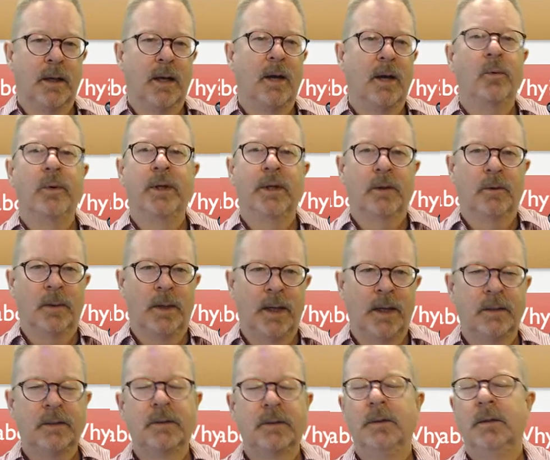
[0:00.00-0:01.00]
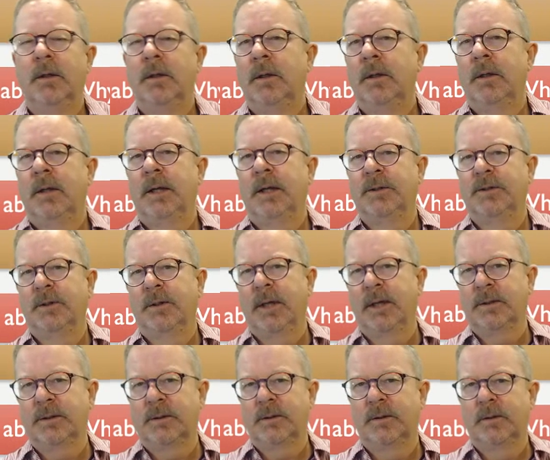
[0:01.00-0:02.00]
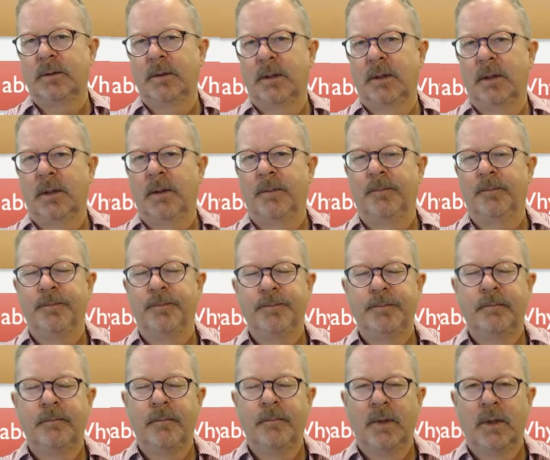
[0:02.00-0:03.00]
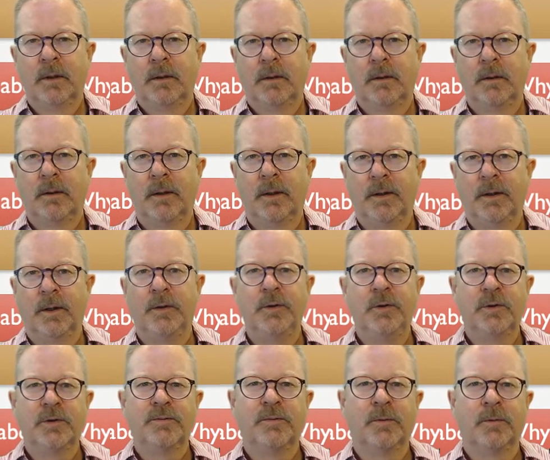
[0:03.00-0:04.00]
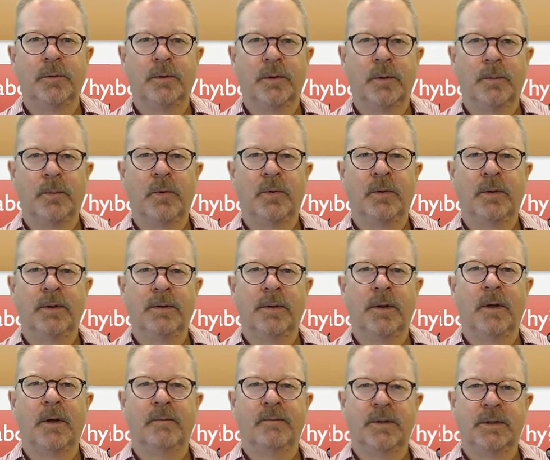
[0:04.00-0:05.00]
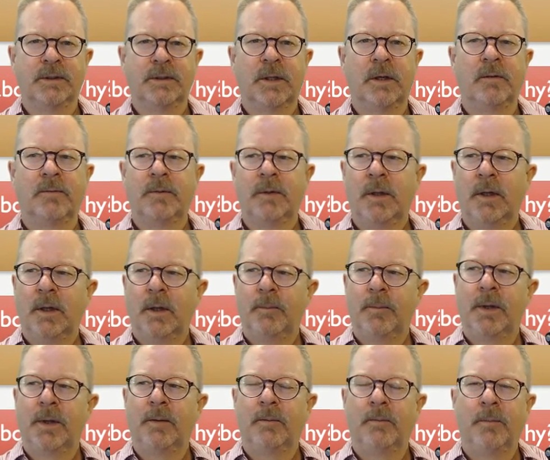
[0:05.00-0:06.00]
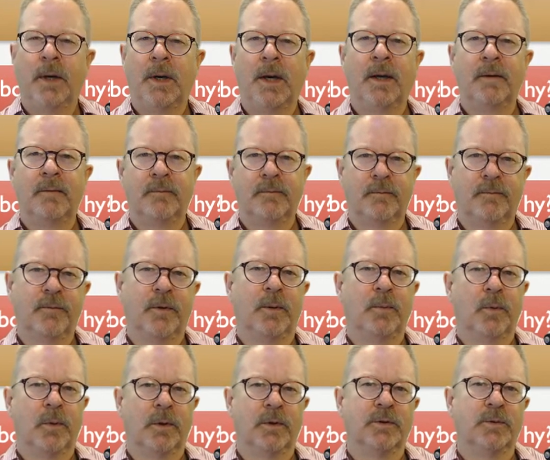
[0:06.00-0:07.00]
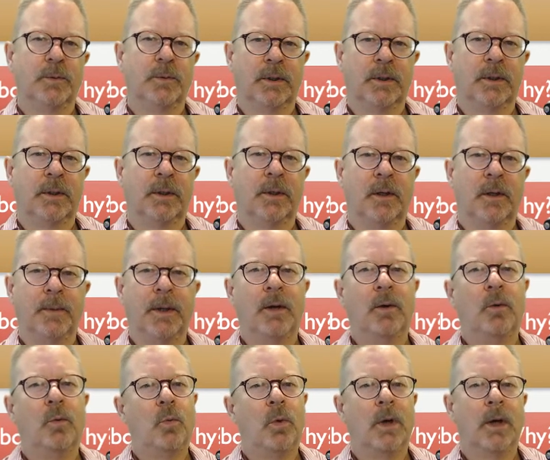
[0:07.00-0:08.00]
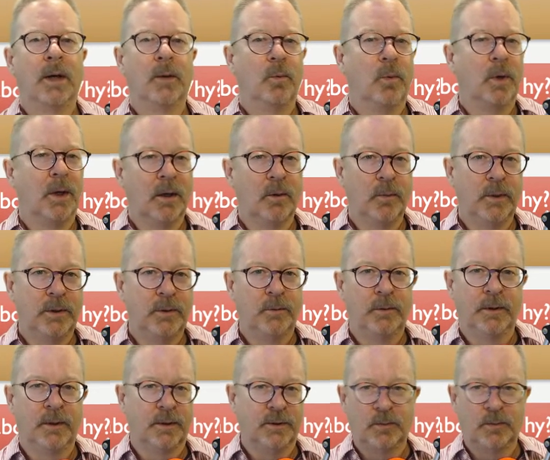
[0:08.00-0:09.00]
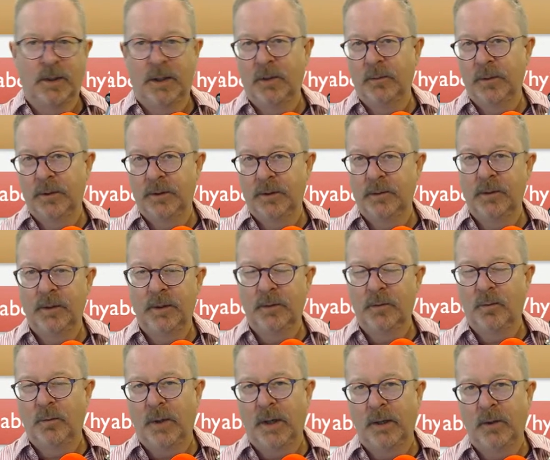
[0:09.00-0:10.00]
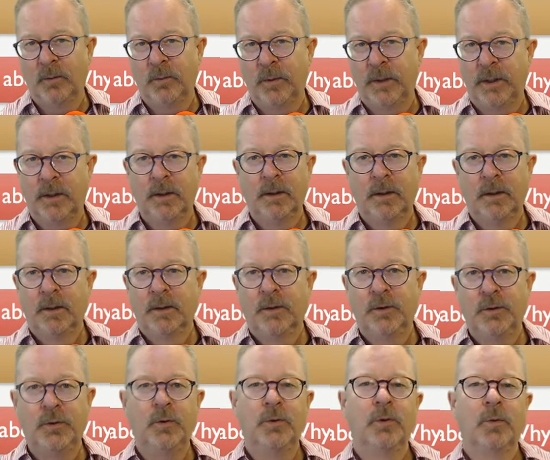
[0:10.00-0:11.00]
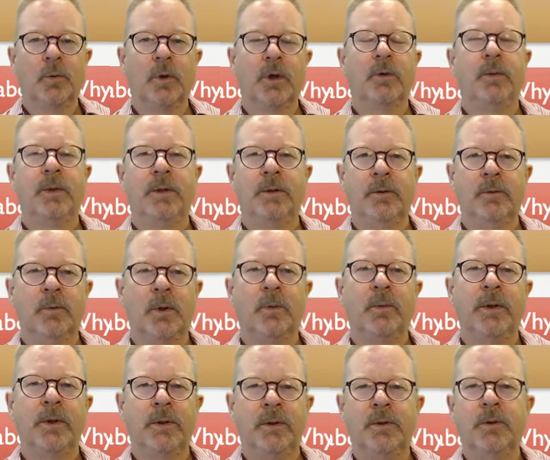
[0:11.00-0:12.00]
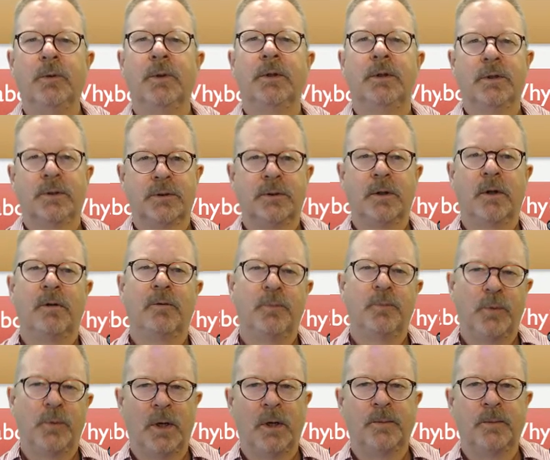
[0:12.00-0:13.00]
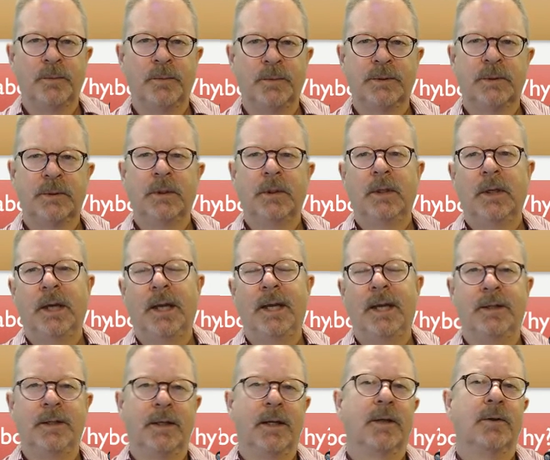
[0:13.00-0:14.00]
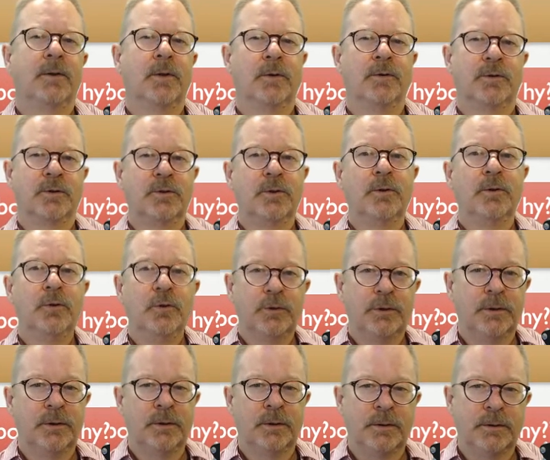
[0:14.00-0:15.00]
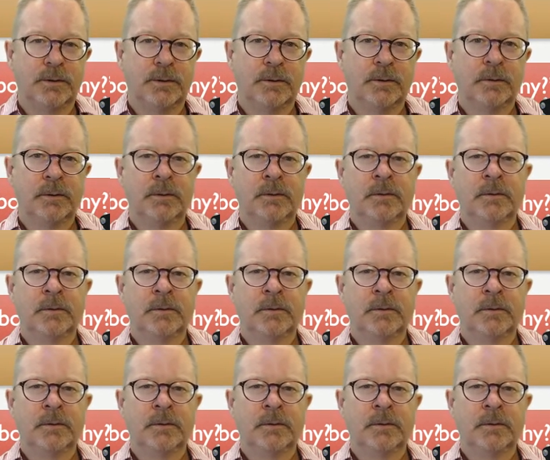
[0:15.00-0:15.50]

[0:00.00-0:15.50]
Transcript: how we interact, and so that's a useful component of itself. But my framework is really about why. Why are we doing this? Why do we do it? Why do we do the work we do? Well, we do it to solve problems and to get those solutions